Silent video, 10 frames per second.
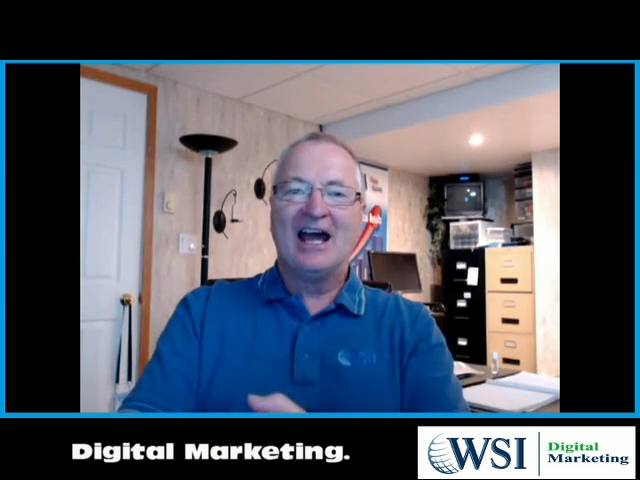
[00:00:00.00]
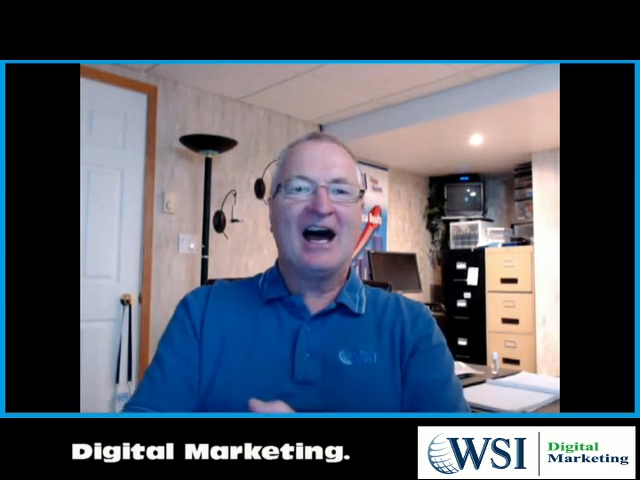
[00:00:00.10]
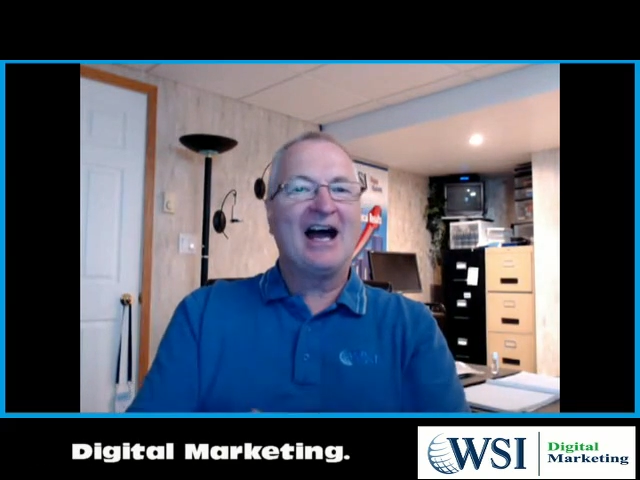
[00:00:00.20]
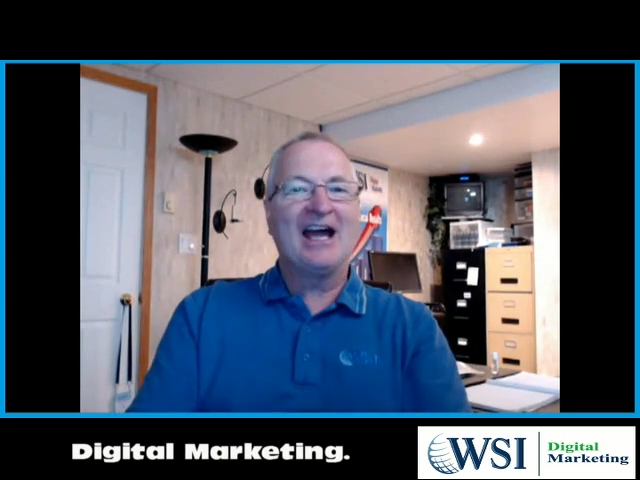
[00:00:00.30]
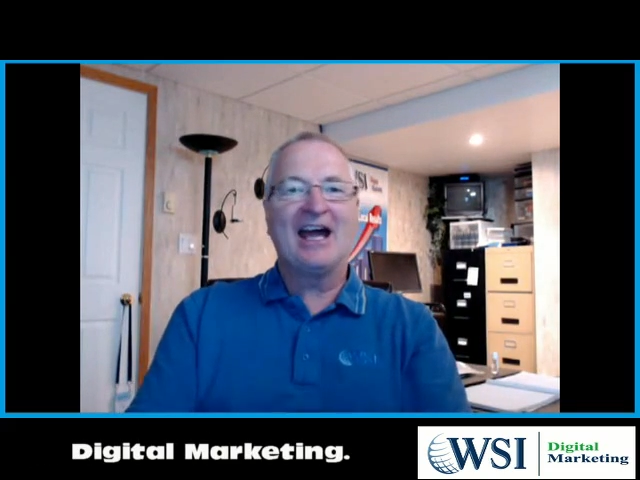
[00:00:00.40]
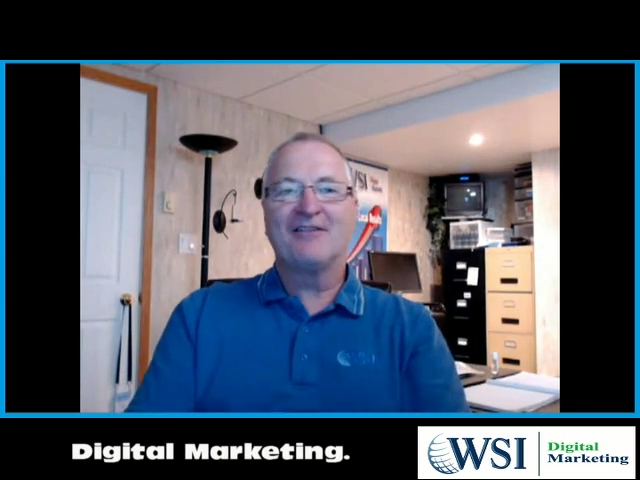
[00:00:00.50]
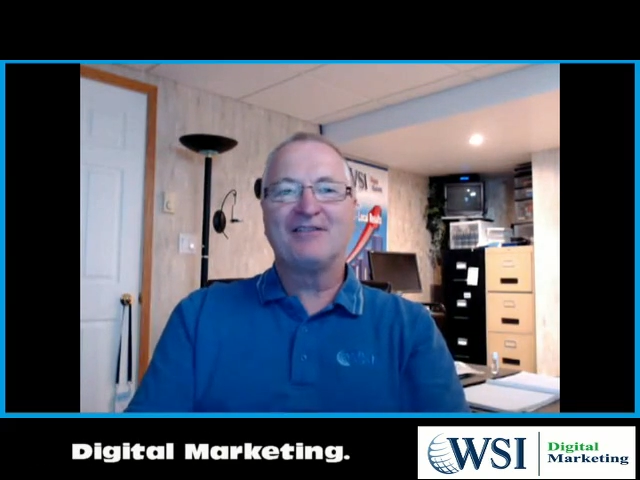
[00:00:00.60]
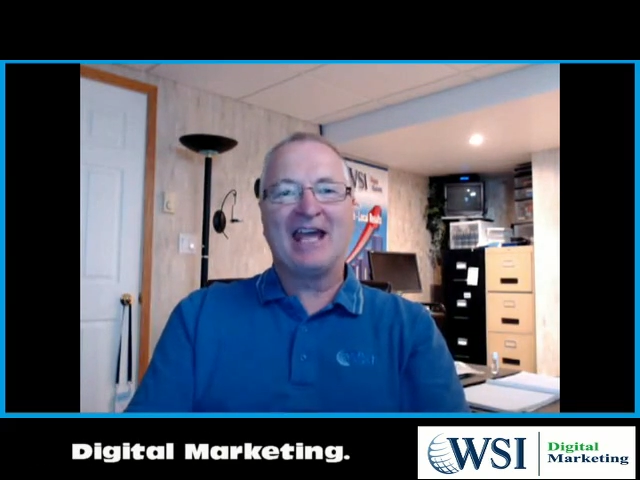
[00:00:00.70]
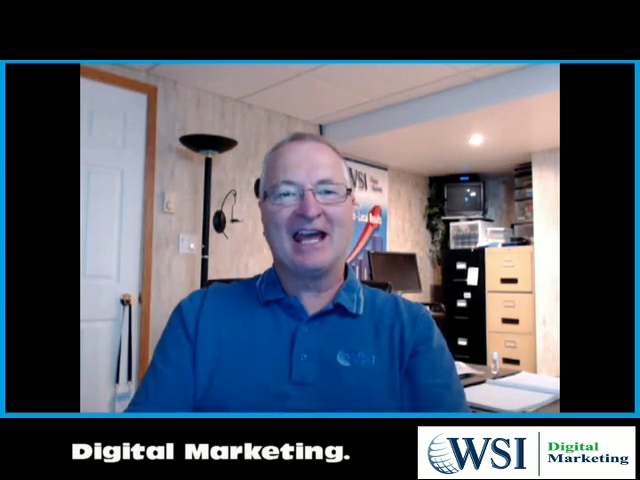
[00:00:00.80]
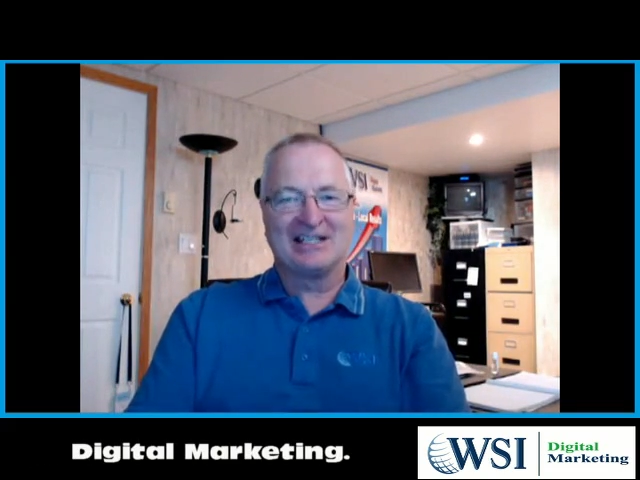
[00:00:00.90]
I have
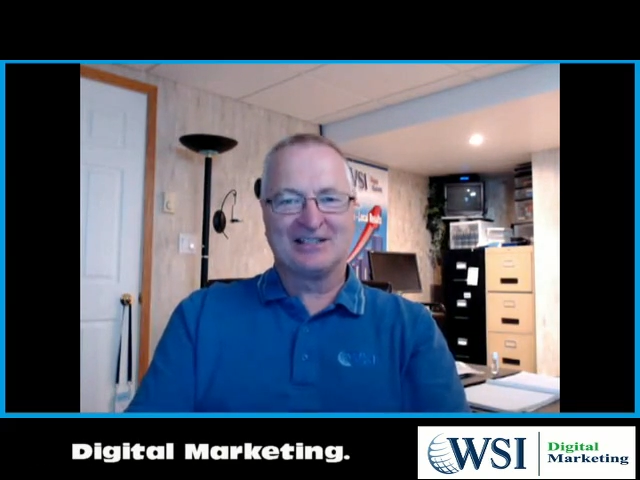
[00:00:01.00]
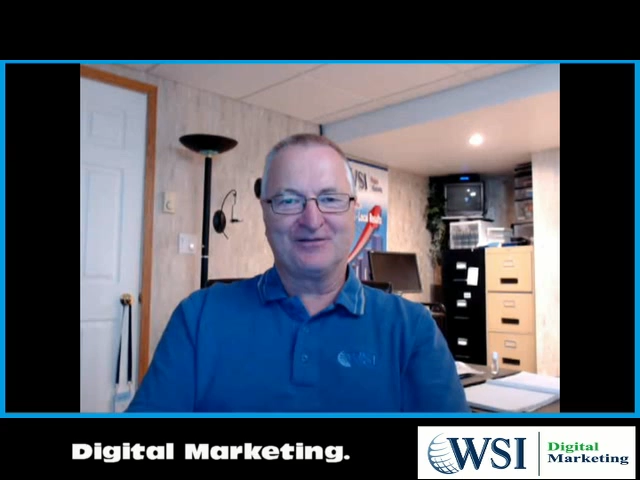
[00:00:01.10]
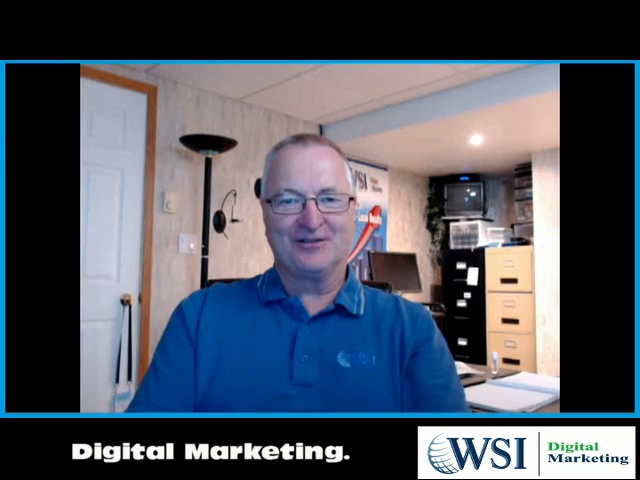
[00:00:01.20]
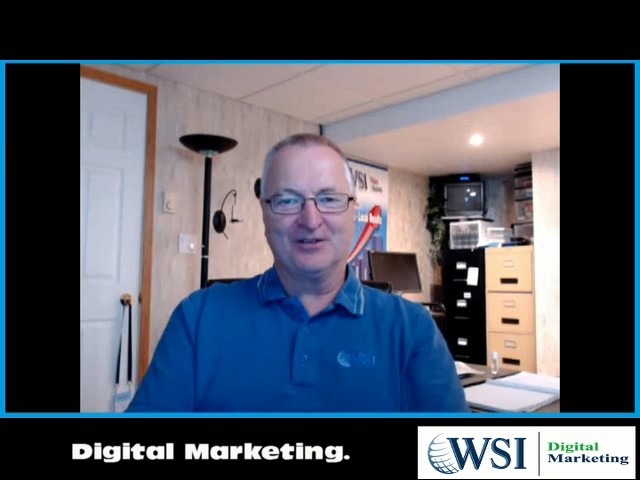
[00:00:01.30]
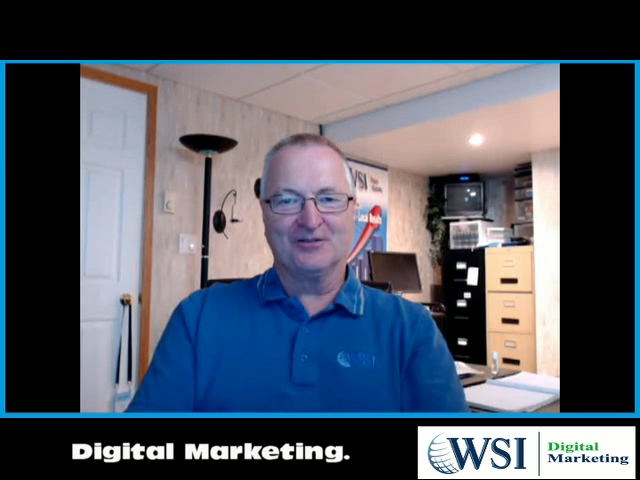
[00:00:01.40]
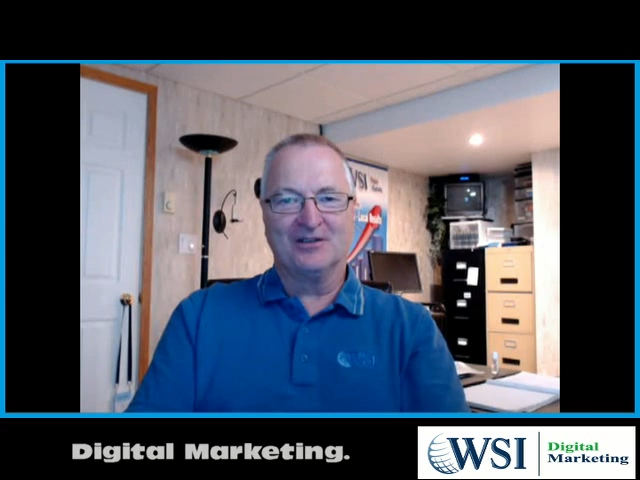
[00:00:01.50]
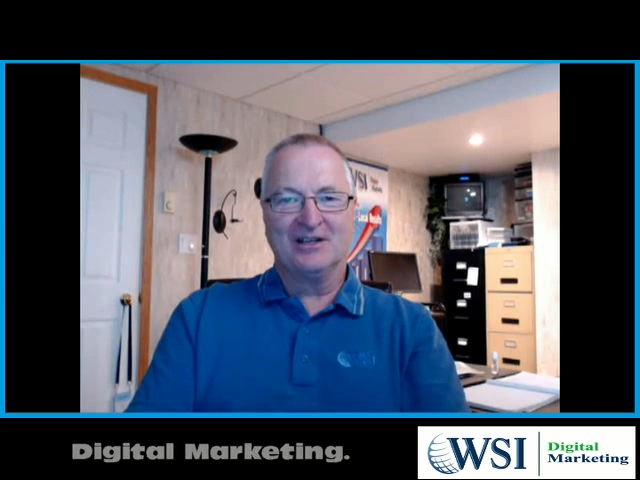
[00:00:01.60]
the answers for you.